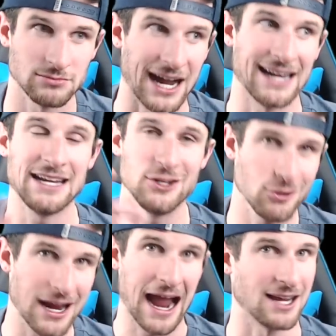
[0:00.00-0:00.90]
I need you
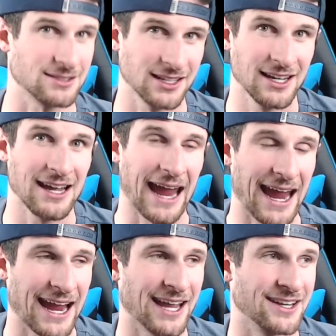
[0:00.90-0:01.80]
guys.
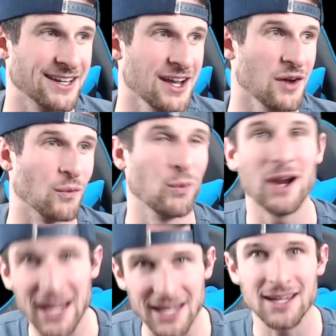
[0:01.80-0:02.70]
And
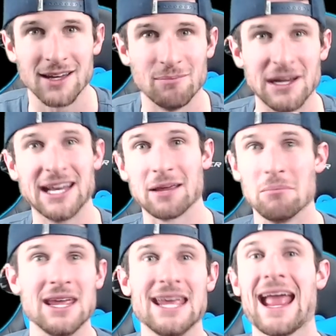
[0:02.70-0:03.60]
we, meaning
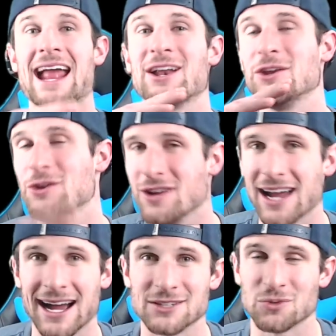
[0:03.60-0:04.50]
me and you
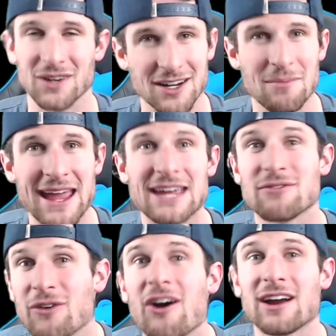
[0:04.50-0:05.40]
guys, we're going to make it
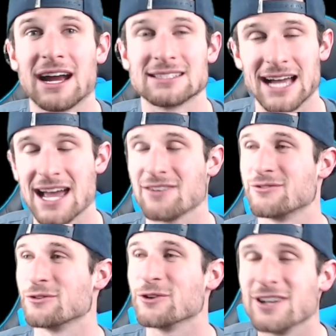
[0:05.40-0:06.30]
far, guys. I have
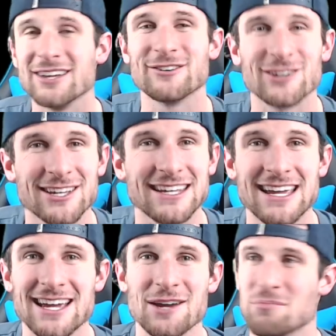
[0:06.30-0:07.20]
really, really
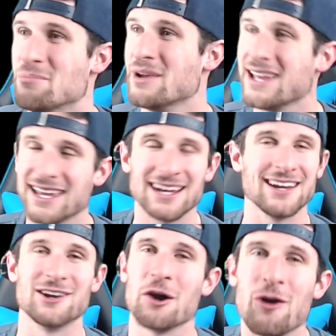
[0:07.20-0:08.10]

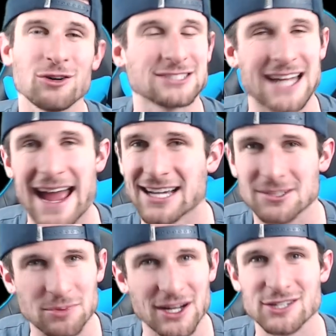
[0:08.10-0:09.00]
big goals and
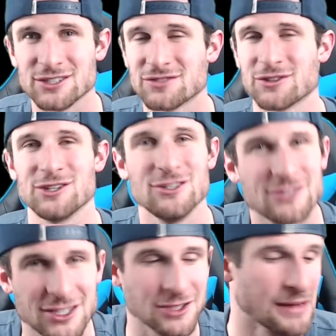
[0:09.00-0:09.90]
aspirations for
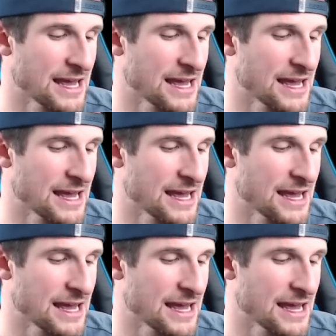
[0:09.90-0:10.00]
YouTube